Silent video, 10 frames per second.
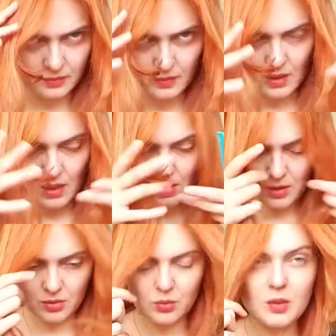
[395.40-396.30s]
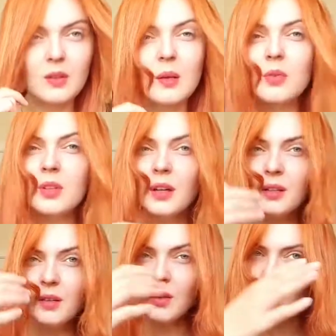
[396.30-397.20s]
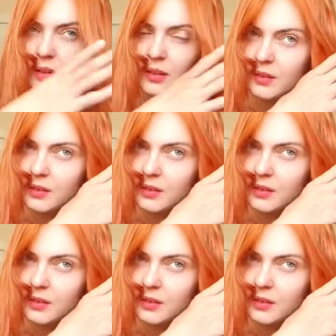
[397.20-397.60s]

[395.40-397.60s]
Now let's do the same with the other side.